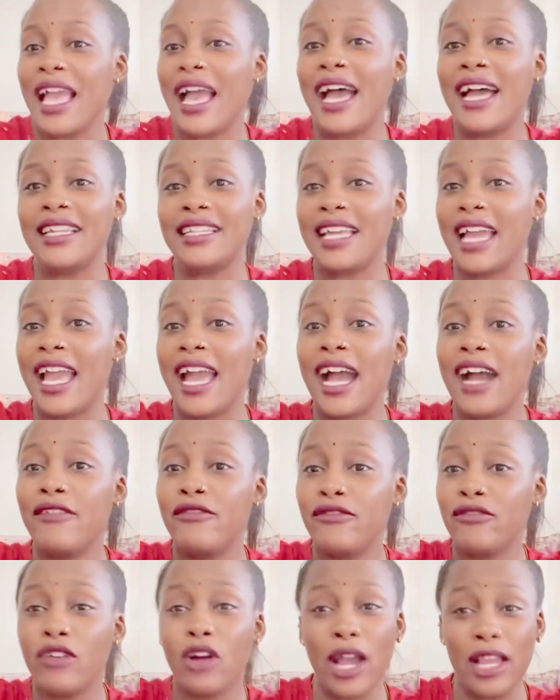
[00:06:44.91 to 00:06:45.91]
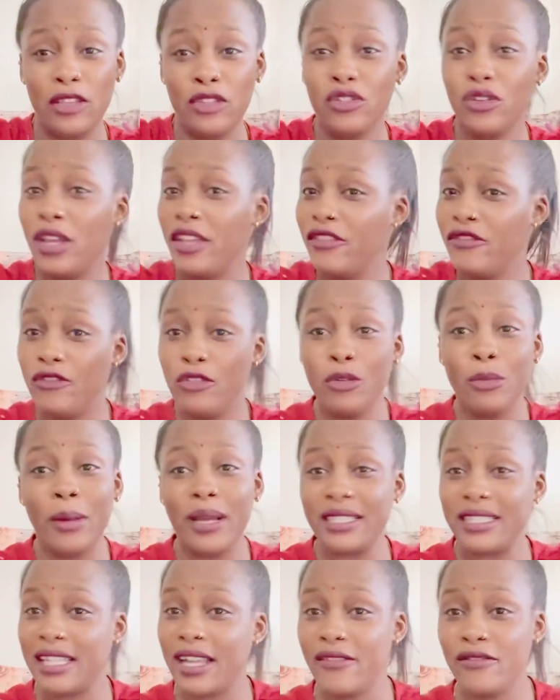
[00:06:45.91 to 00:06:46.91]
and I have, if you
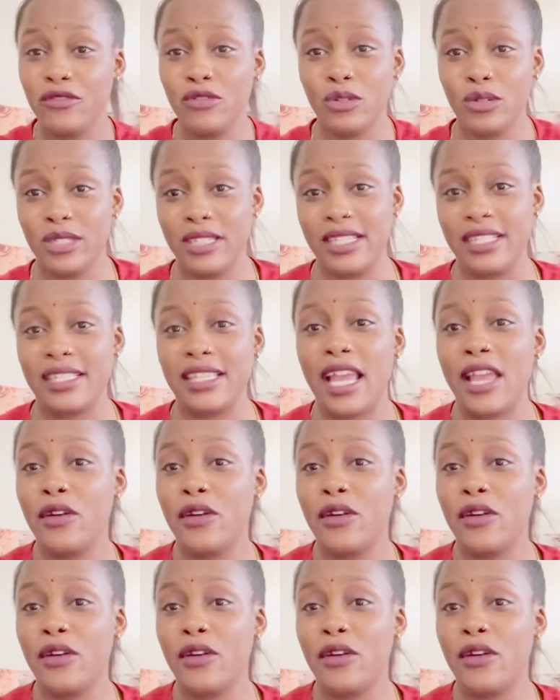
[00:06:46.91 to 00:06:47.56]
must have noticed,